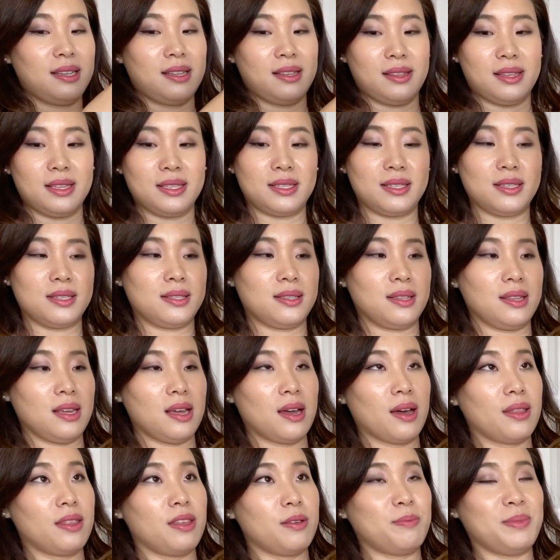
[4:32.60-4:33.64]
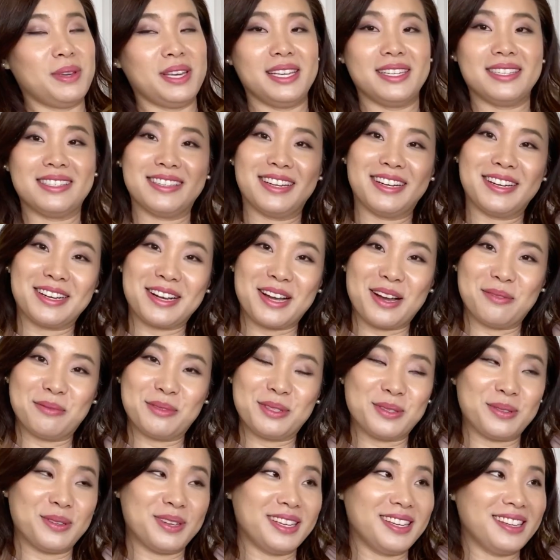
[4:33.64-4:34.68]
This is the other piece that it
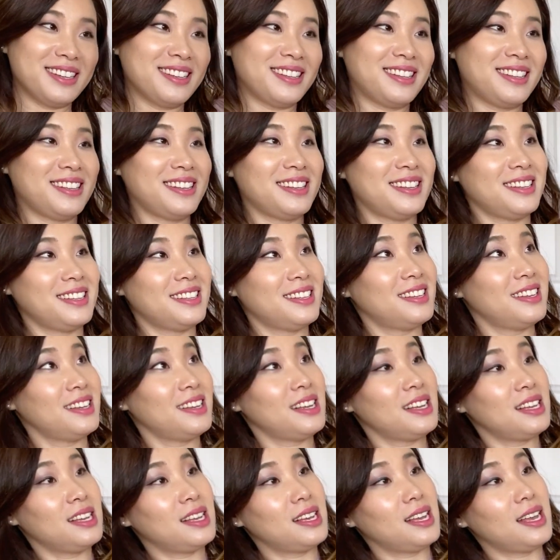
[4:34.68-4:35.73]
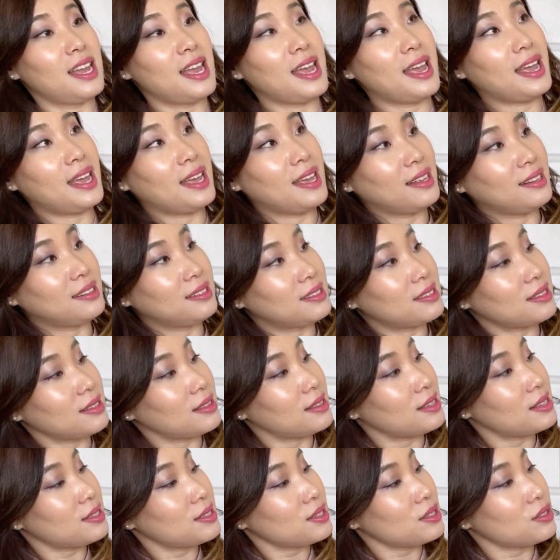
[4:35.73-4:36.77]
comes with, and
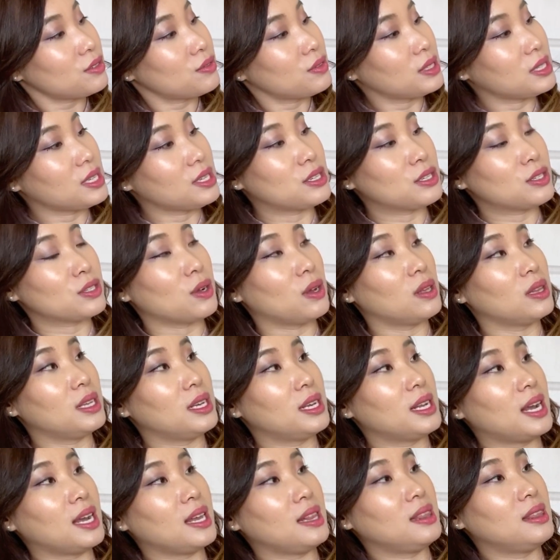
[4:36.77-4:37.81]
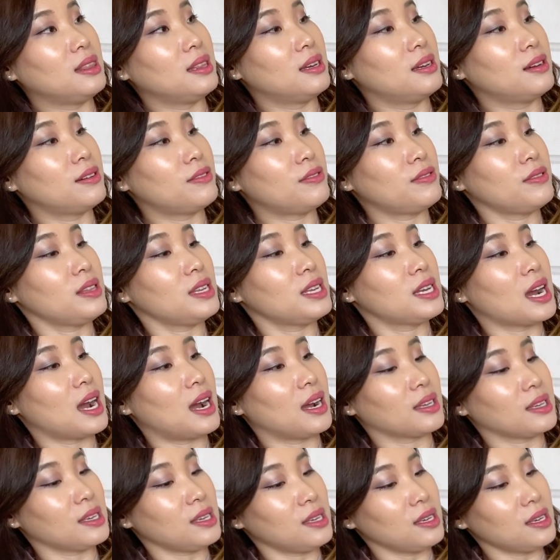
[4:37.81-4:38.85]
this is really solid. I love the
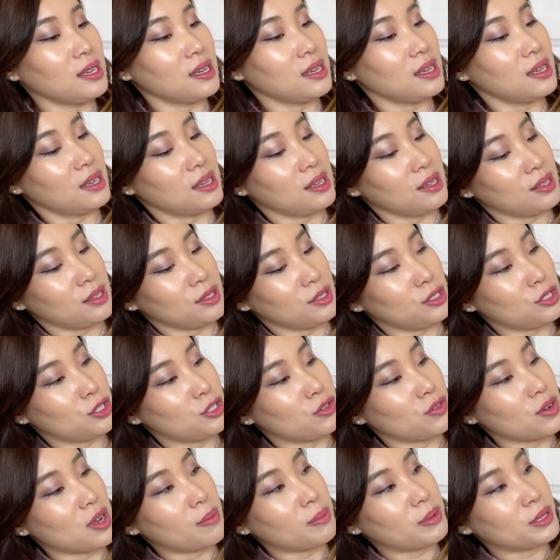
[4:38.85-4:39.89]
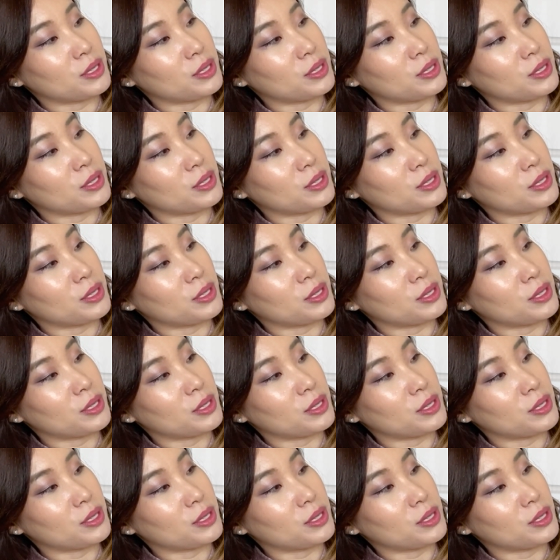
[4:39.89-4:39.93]
khaki strap